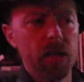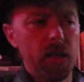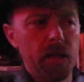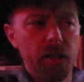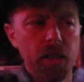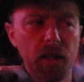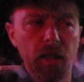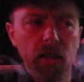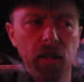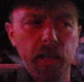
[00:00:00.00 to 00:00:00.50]

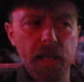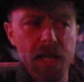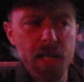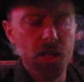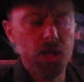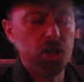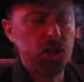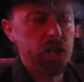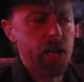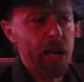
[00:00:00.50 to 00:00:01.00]
The
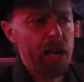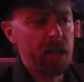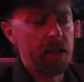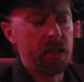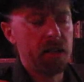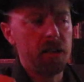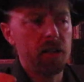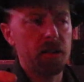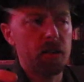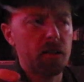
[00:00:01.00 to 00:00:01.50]

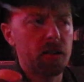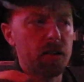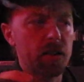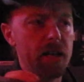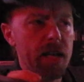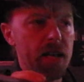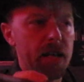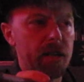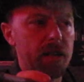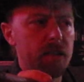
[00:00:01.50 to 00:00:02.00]
glaciated
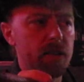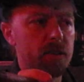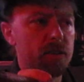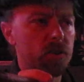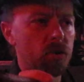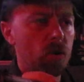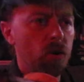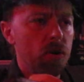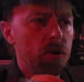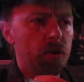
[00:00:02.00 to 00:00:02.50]
Connecticut
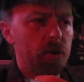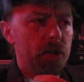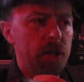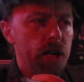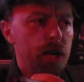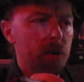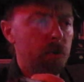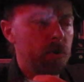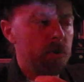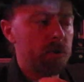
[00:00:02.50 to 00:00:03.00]
soil
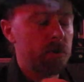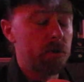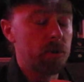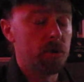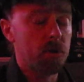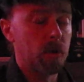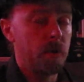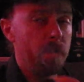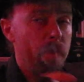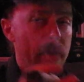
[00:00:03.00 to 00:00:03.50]
there was
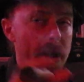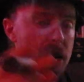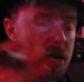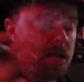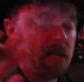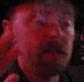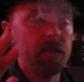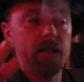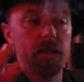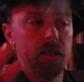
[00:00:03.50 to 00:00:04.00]

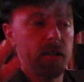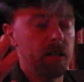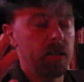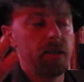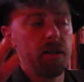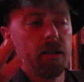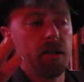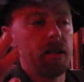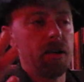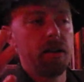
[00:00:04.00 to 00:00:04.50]
amazing
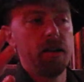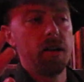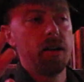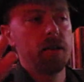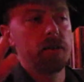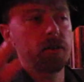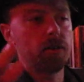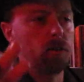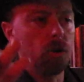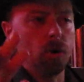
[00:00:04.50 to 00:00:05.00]

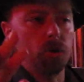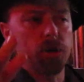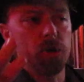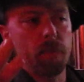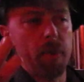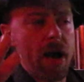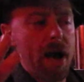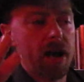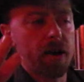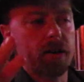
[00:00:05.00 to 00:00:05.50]
to grow
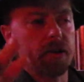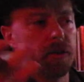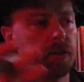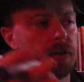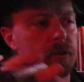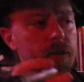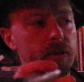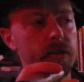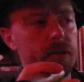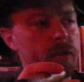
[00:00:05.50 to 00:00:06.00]

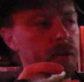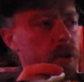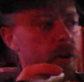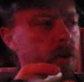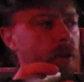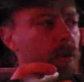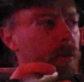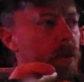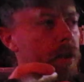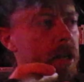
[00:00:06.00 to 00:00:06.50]
tobacco.
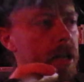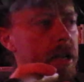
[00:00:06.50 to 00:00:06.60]
So